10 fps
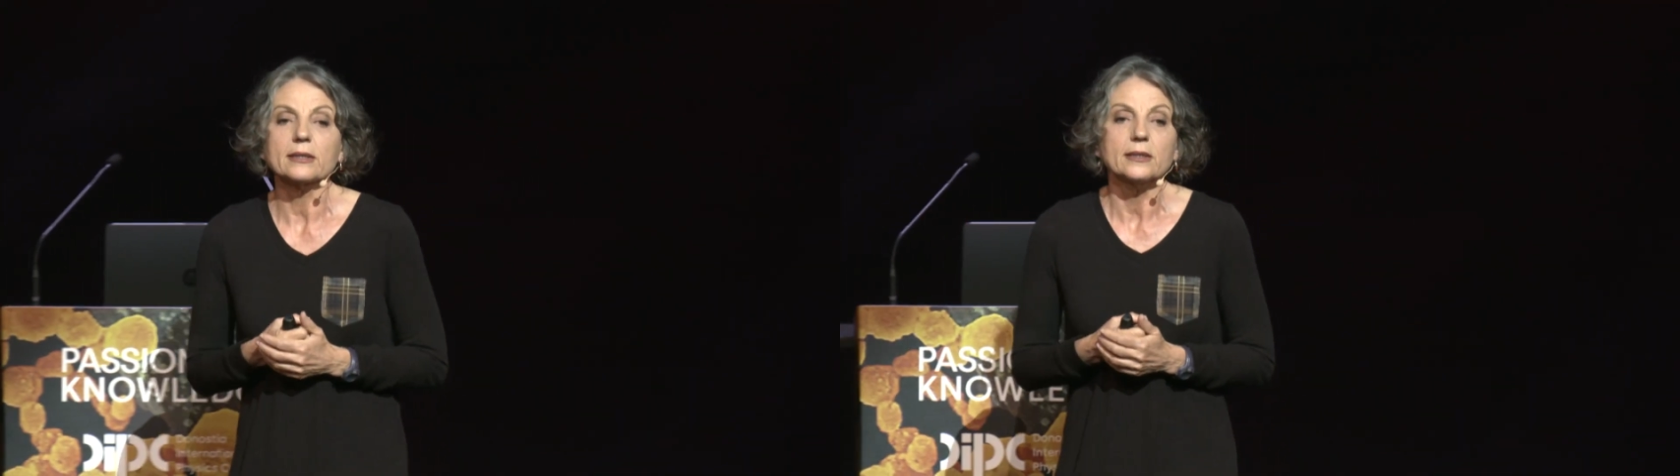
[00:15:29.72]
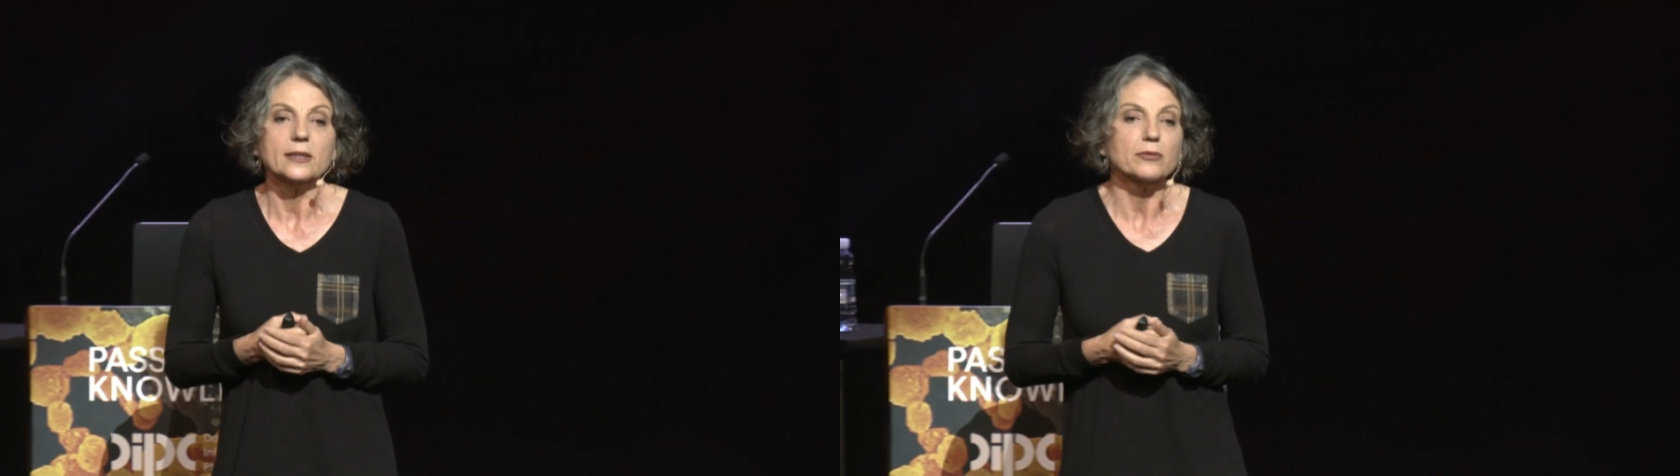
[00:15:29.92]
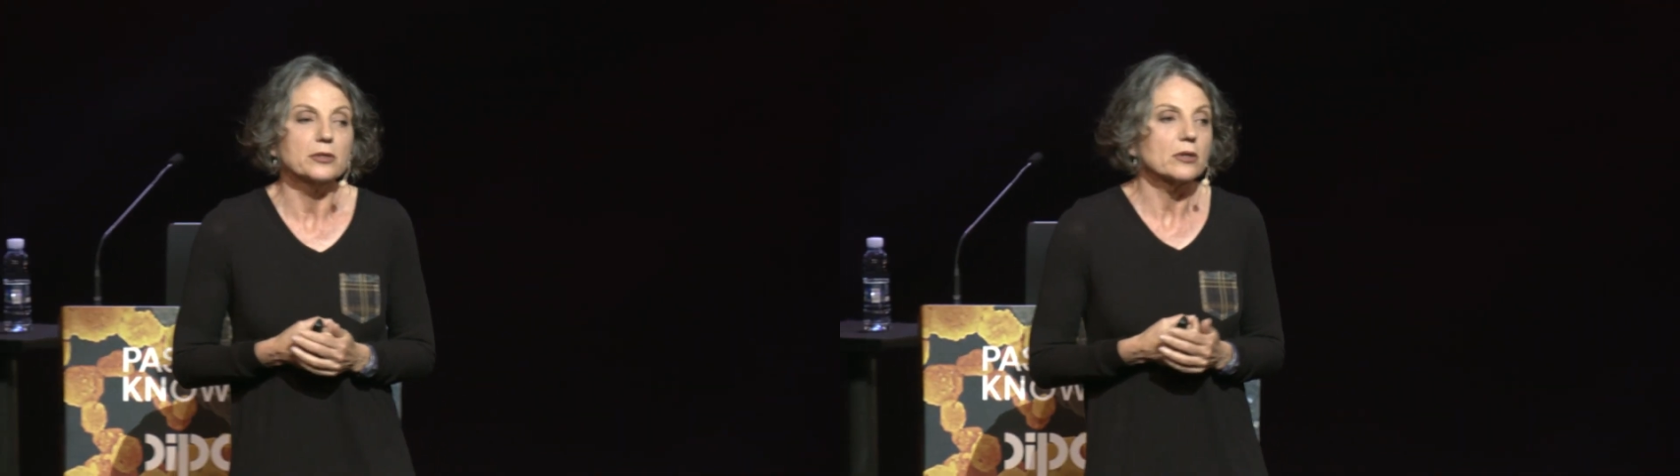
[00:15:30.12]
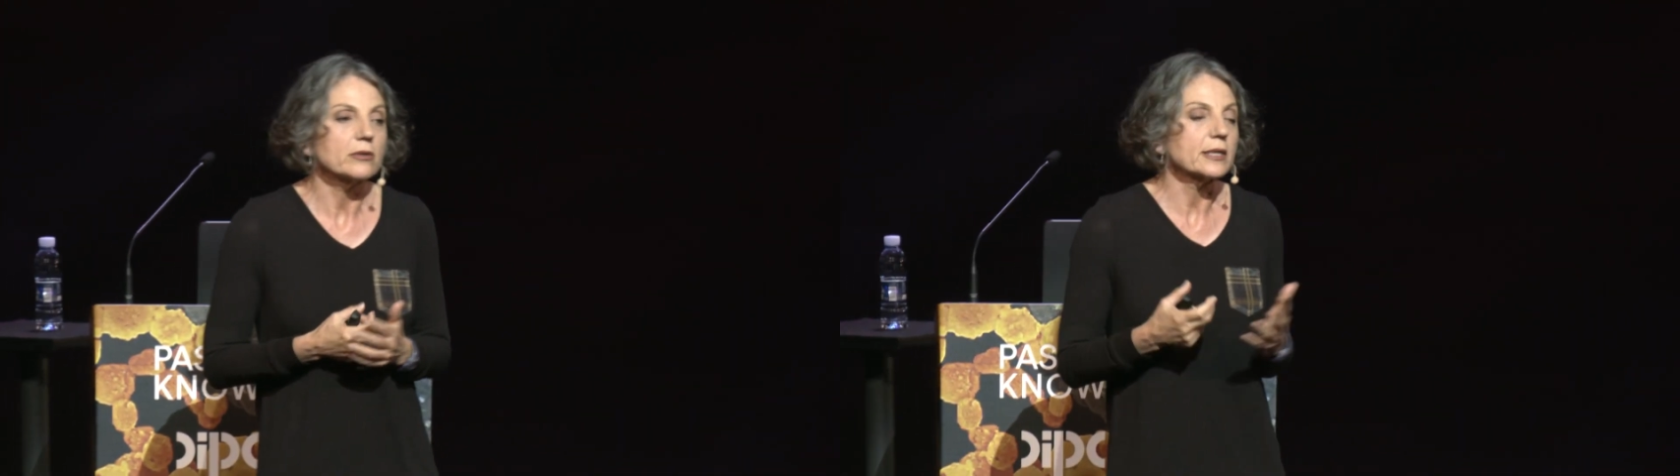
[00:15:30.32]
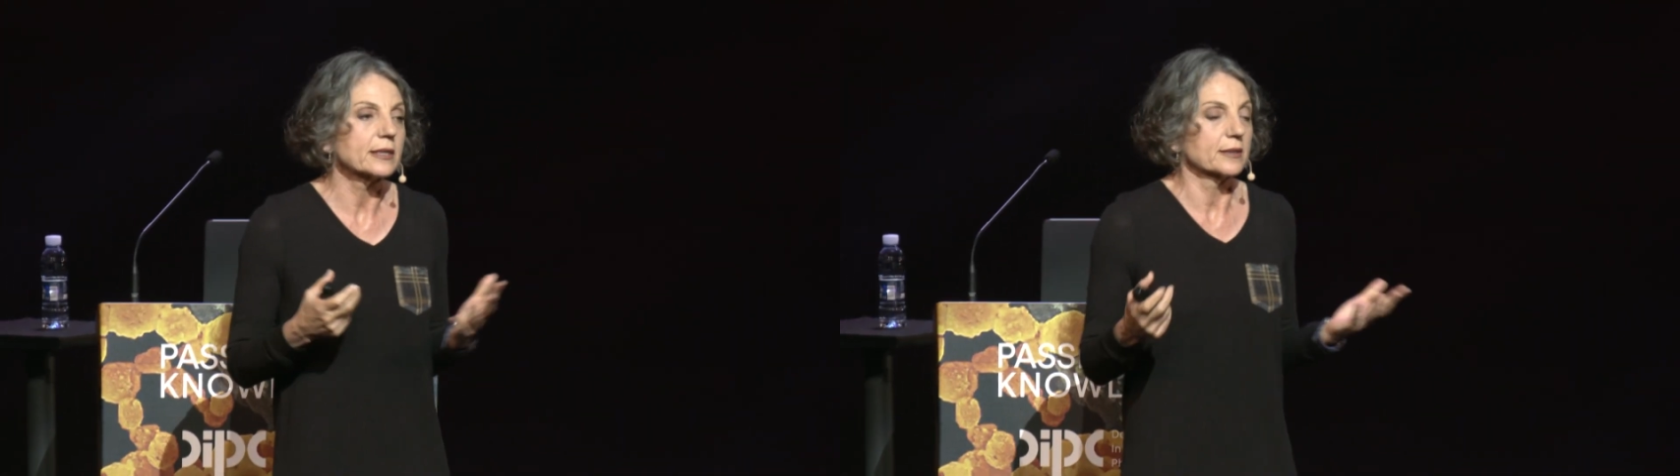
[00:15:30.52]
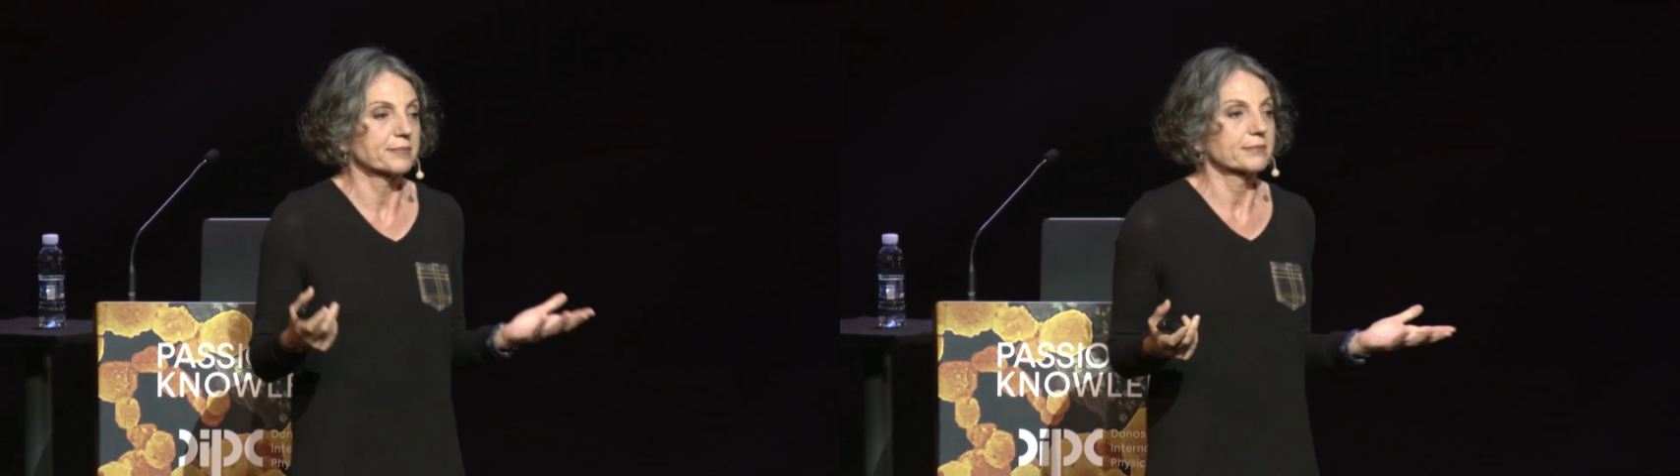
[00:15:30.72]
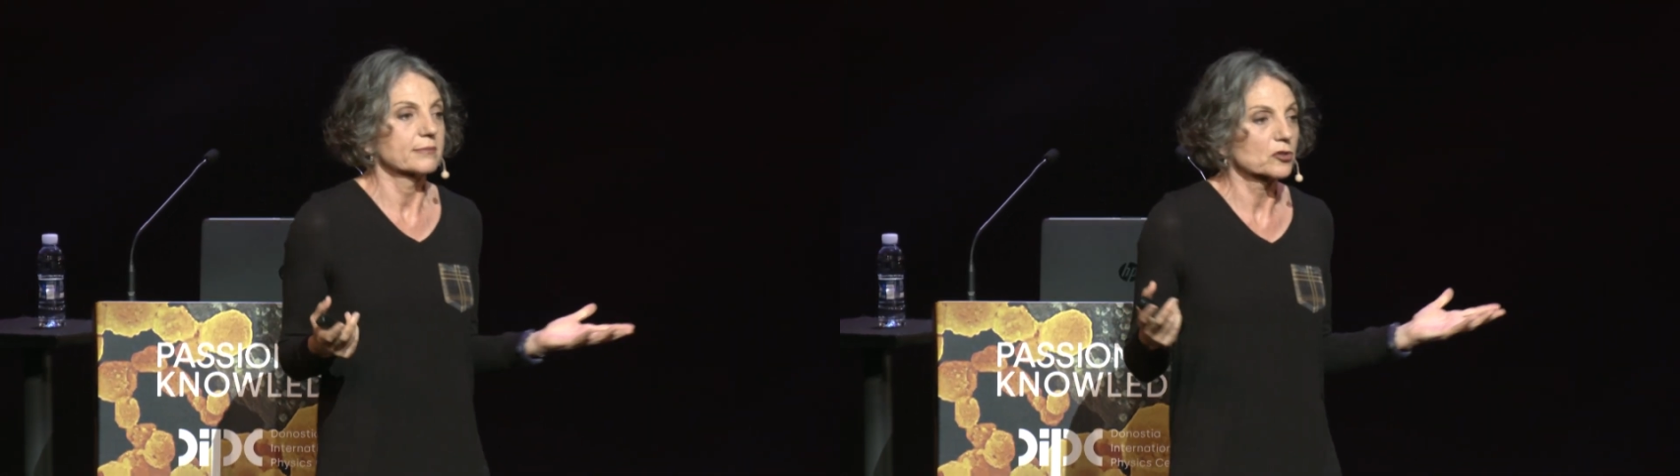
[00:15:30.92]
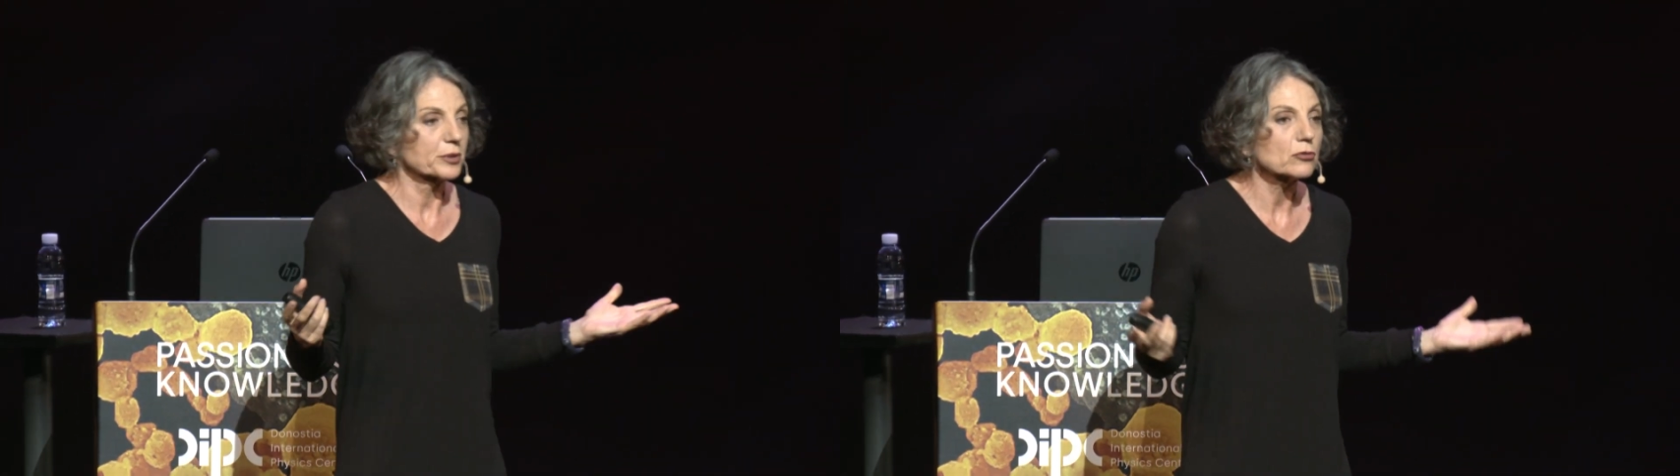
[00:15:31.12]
may not. Some